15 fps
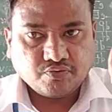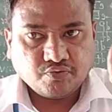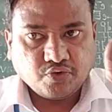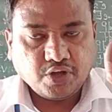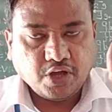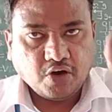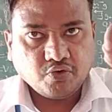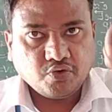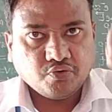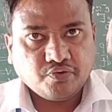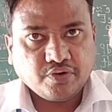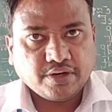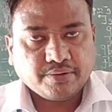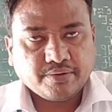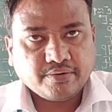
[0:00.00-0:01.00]
We have to
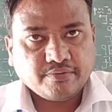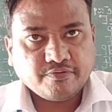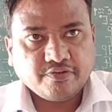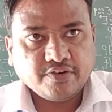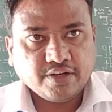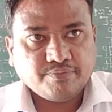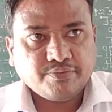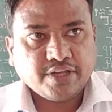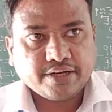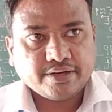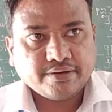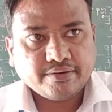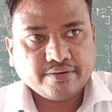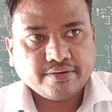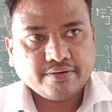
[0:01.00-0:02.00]
fill up
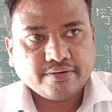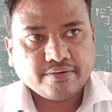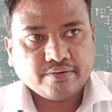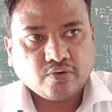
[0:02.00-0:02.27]
that.